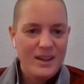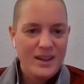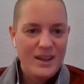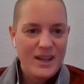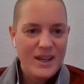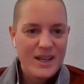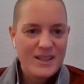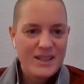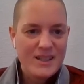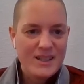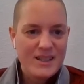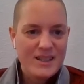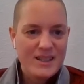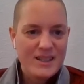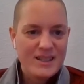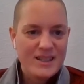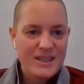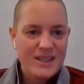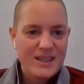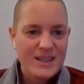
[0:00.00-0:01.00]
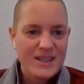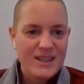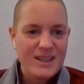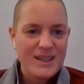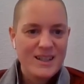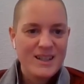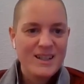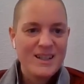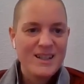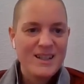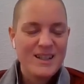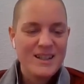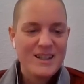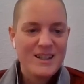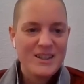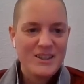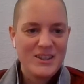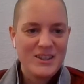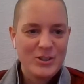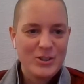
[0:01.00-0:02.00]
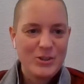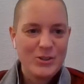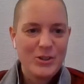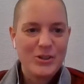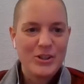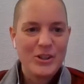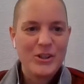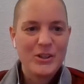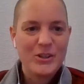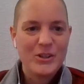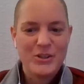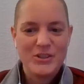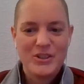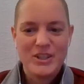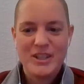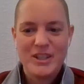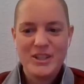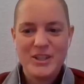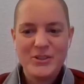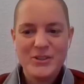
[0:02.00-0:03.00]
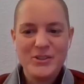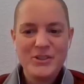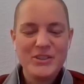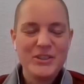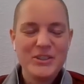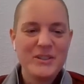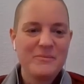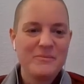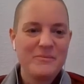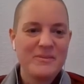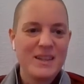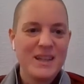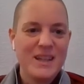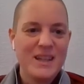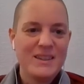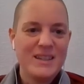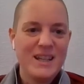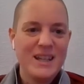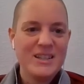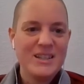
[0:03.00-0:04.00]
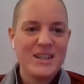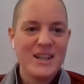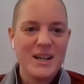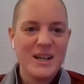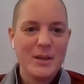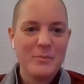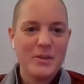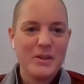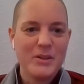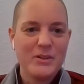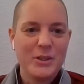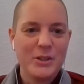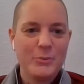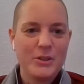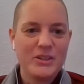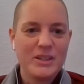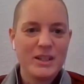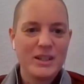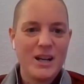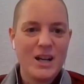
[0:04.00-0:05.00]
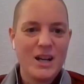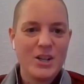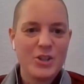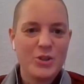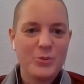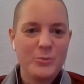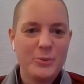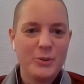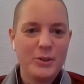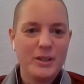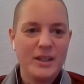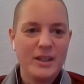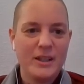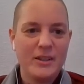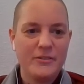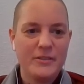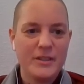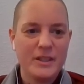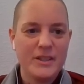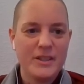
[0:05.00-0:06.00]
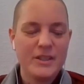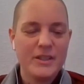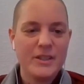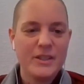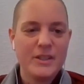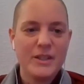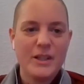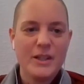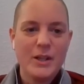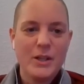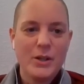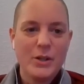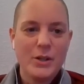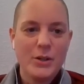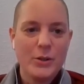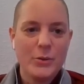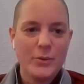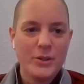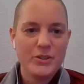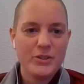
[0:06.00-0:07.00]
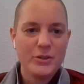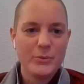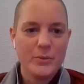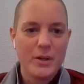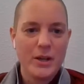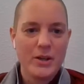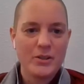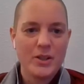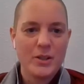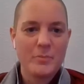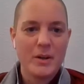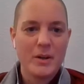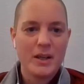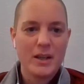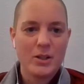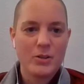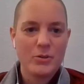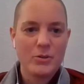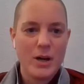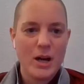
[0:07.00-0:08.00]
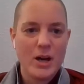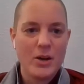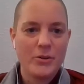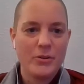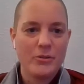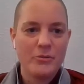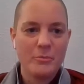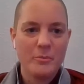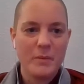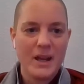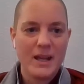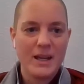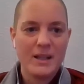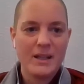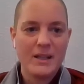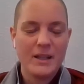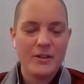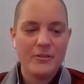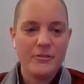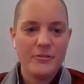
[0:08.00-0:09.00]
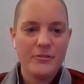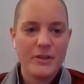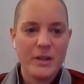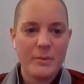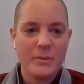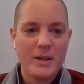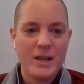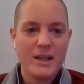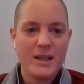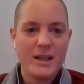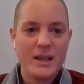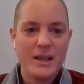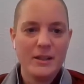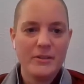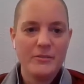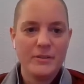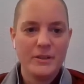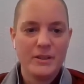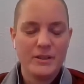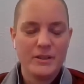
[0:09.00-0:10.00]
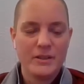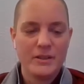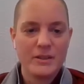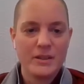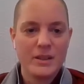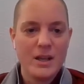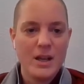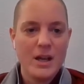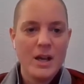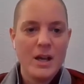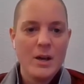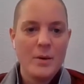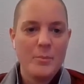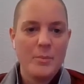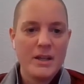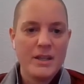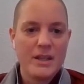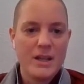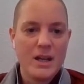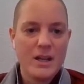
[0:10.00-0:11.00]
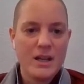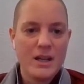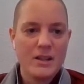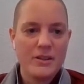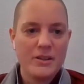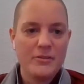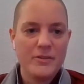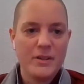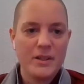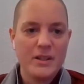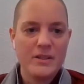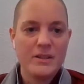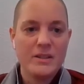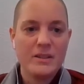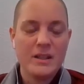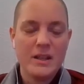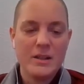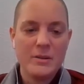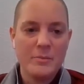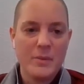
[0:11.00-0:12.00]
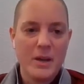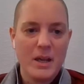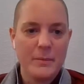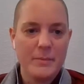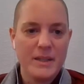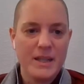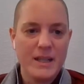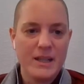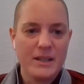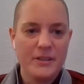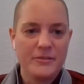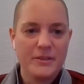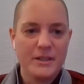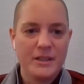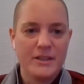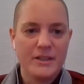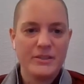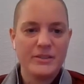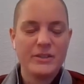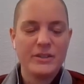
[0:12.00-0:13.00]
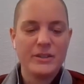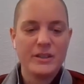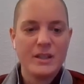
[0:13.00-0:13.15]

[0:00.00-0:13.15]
And the story continues. At that time, there was a large bull elephant who surrounded by a crowd of male and female elephants, by young elephants and baby elephants.